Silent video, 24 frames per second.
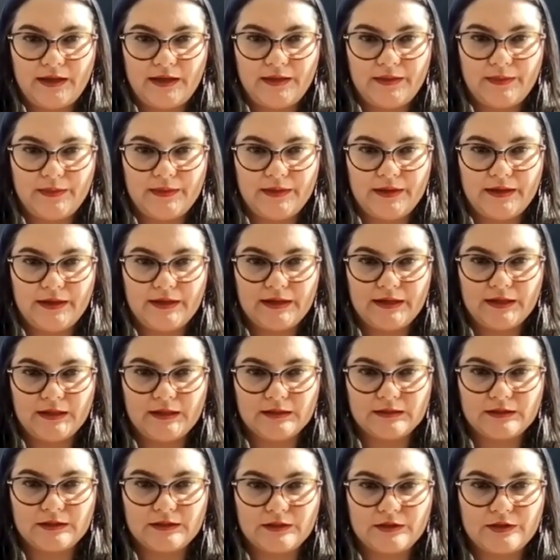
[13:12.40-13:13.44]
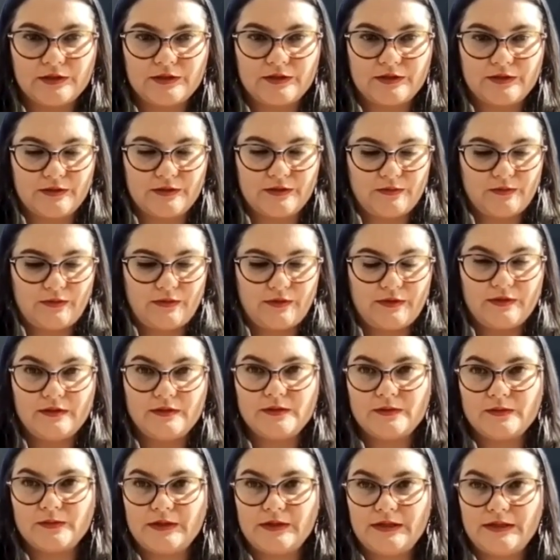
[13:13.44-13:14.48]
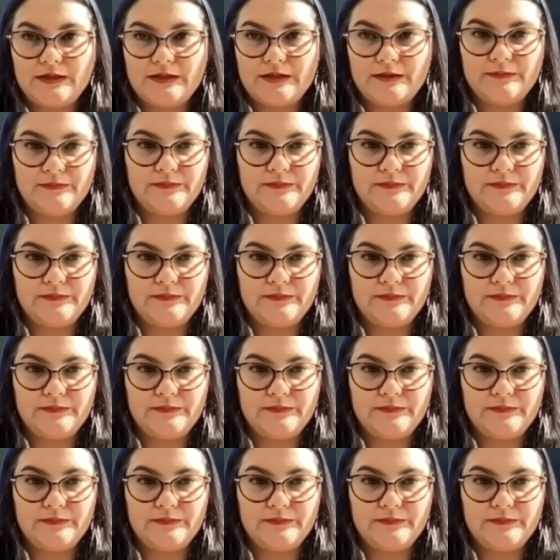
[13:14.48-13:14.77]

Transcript: And then I'll do this one.